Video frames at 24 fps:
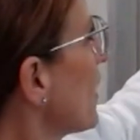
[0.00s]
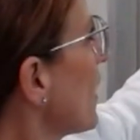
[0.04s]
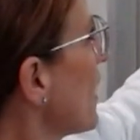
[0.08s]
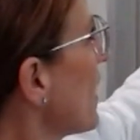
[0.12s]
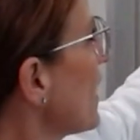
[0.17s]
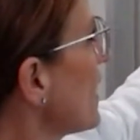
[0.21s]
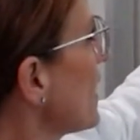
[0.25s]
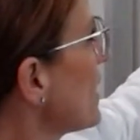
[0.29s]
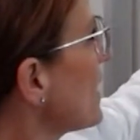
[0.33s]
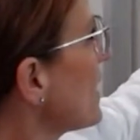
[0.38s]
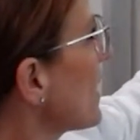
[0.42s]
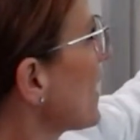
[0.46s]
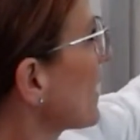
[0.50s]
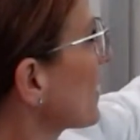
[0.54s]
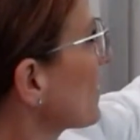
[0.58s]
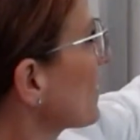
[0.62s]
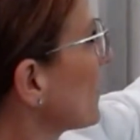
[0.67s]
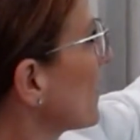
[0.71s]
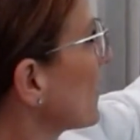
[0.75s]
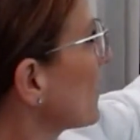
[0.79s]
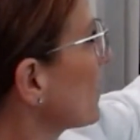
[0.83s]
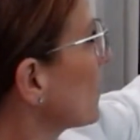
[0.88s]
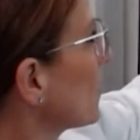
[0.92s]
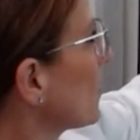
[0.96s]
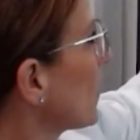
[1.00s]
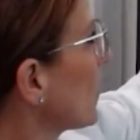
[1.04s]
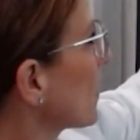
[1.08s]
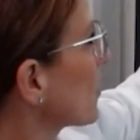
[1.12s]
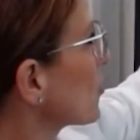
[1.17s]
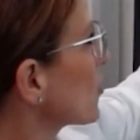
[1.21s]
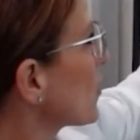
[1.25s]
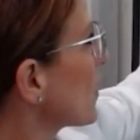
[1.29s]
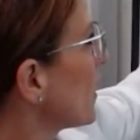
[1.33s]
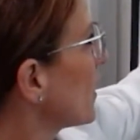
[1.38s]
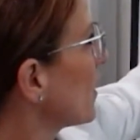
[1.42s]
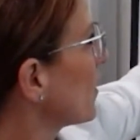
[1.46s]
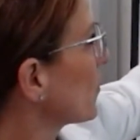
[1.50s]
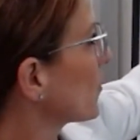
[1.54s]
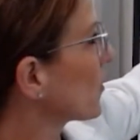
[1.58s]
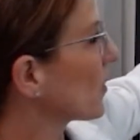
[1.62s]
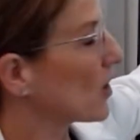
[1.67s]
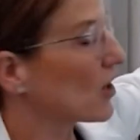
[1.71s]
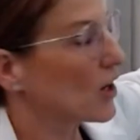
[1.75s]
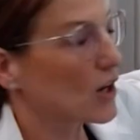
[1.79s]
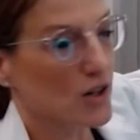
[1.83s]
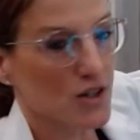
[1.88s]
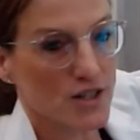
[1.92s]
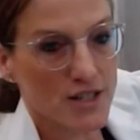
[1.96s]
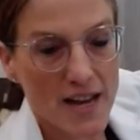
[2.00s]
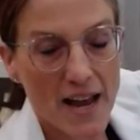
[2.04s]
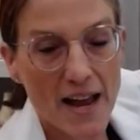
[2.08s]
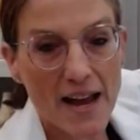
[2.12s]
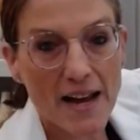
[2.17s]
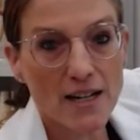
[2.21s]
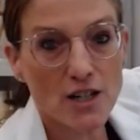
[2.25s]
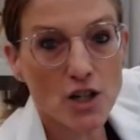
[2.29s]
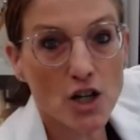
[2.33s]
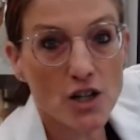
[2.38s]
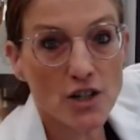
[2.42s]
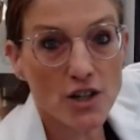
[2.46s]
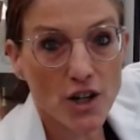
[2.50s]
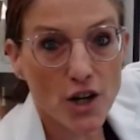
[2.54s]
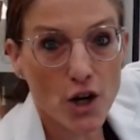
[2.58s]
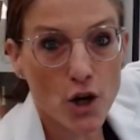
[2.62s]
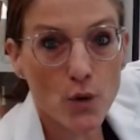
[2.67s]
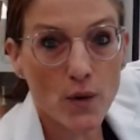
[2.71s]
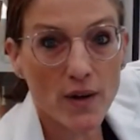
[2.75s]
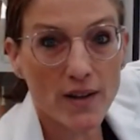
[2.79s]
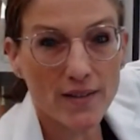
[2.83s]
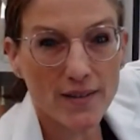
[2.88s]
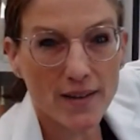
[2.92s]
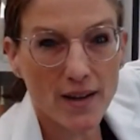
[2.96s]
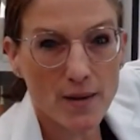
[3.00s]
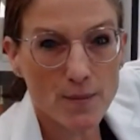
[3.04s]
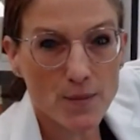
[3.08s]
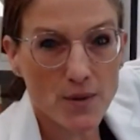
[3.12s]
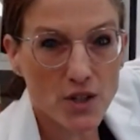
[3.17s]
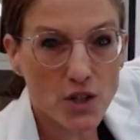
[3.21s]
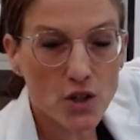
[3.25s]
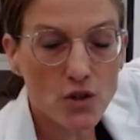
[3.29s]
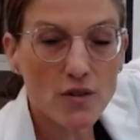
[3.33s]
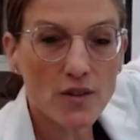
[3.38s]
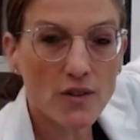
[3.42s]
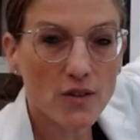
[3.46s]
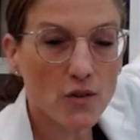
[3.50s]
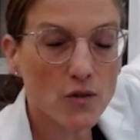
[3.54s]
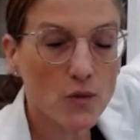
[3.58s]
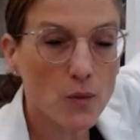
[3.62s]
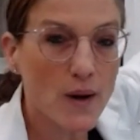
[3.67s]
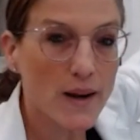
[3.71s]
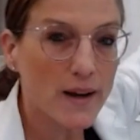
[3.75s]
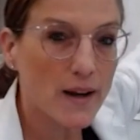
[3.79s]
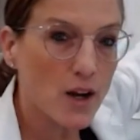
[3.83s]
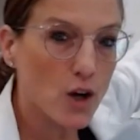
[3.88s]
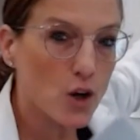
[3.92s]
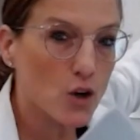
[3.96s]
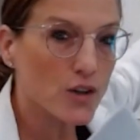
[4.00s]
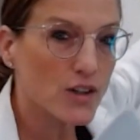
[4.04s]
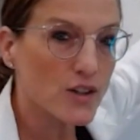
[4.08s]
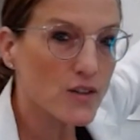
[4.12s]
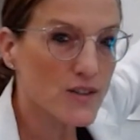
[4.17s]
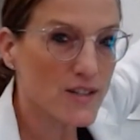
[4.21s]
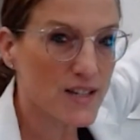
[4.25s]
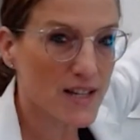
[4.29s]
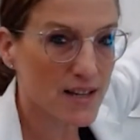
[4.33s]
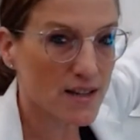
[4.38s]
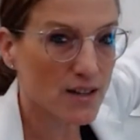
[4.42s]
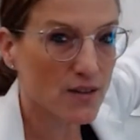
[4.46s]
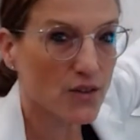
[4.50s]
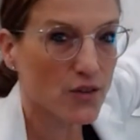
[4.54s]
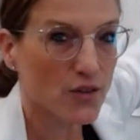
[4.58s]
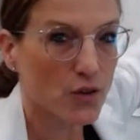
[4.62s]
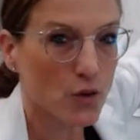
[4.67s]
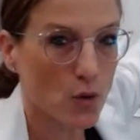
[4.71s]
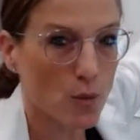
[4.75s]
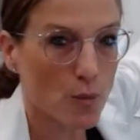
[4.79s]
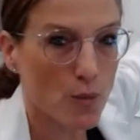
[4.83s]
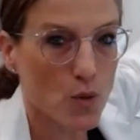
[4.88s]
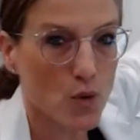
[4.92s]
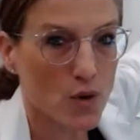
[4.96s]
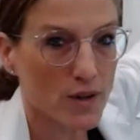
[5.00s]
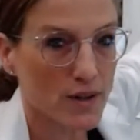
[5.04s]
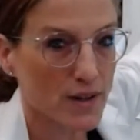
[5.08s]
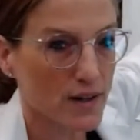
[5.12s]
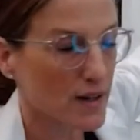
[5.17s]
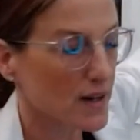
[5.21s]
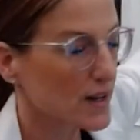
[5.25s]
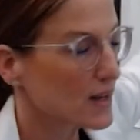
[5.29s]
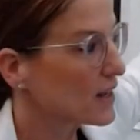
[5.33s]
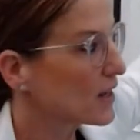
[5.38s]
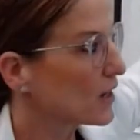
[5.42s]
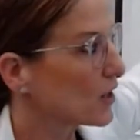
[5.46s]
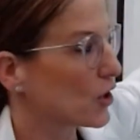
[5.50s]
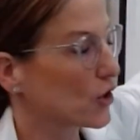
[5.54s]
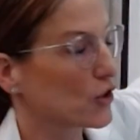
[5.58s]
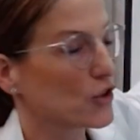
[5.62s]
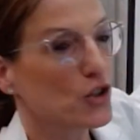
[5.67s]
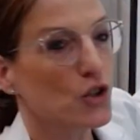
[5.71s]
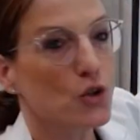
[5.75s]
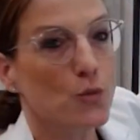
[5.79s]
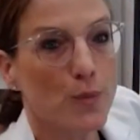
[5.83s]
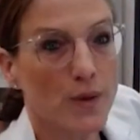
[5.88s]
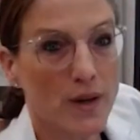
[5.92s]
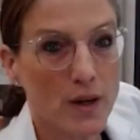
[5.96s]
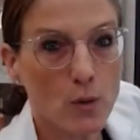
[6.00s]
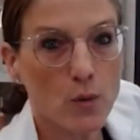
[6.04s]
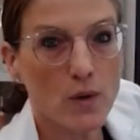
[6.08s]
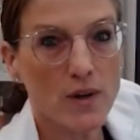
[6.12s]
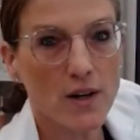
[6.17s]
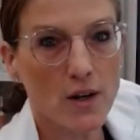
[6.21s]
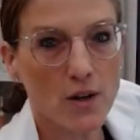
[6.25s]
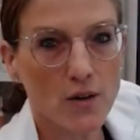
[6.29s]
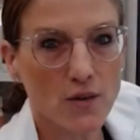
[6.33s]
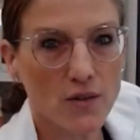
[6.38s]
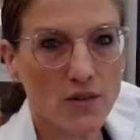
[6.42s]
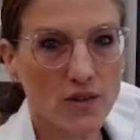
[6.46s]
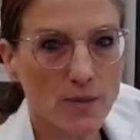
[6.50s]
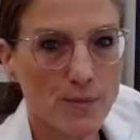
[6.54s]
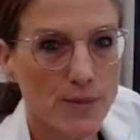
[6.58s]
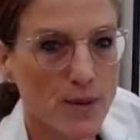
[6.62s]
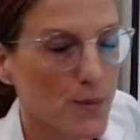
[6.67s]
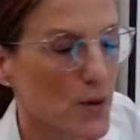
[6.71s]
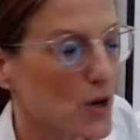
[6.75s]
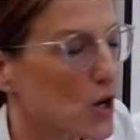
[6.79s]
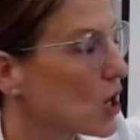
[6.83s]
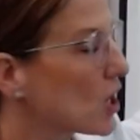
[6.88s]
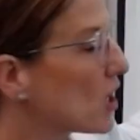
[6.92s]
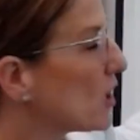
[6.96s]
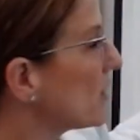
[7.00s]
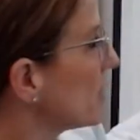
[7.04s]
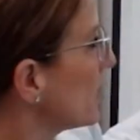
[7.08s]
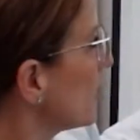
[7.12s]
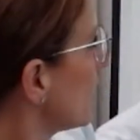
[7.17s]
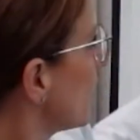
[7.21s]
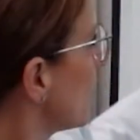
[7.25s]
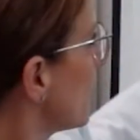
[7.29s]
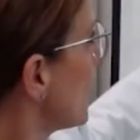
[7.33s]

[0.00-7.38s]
Any excess electrons are tagged onto coenzyme Q. This is why CoQ10 is so important, or ubiquinone, some people call it.